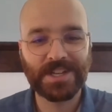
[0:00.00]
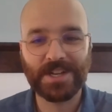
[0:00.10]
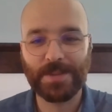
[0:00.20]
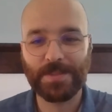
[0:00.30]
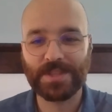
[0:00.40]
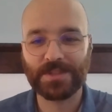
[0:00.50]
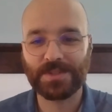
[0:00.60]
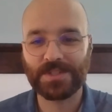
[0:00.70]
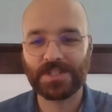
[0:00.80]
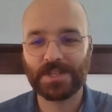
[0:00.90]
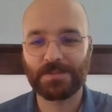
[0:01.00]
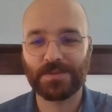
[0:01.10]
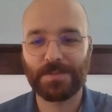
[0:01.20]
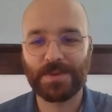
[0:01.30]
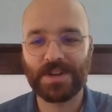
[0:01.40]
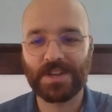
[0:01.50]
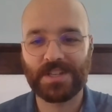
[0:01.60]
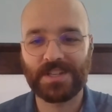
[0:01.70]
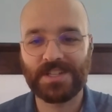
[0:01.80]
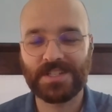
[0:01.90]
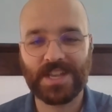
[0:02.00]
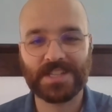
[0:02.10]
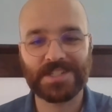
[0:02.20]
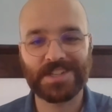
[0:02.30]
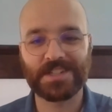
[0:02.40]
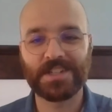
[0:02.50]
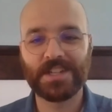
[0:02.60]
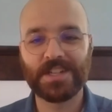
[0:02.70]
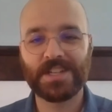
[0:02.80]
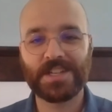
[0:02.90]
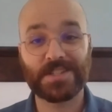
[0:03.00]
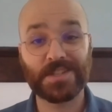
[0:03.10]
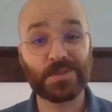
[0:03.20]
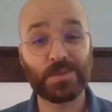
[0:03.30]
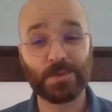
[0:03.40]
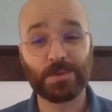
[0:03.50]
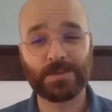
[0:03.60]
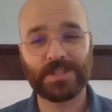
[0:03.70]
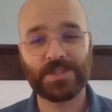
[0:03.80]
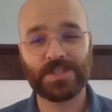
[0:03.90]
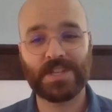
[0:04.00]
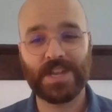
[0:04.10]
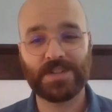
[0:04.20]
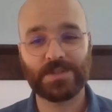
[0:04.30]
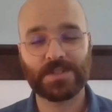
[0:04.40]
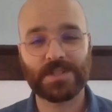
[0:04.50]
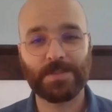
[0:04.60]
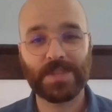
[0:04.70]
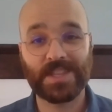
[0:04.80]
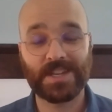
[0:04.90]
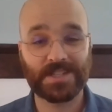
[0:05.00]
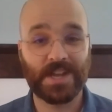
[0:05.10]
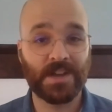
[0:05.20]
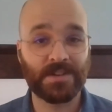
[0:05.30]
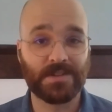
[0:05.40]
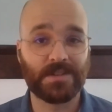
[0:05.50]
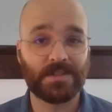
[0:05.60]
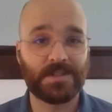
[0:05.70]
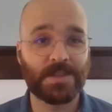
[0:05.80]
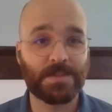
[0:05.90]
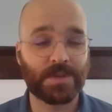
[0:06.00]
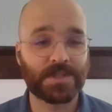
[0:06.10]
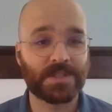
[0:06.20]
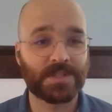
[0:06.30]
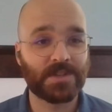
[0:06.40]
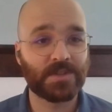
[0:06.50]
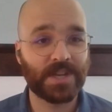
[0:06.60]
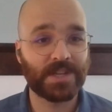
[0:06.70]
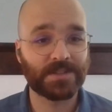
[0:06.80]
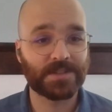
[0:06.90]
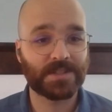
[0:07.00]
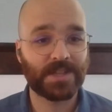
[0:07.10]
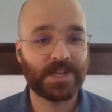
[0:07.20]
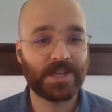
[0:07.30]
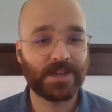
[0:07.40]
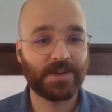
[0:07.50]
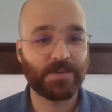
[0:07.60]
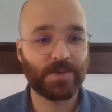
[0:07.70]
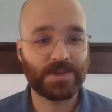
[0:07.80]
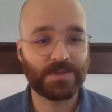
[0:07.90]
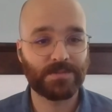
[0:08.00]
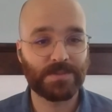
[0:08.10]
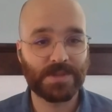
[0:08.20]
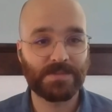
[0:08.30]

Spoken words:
And the question comes from Mark, and he's asking, is this dual religious nature something that is honored in the prisons and jails where you've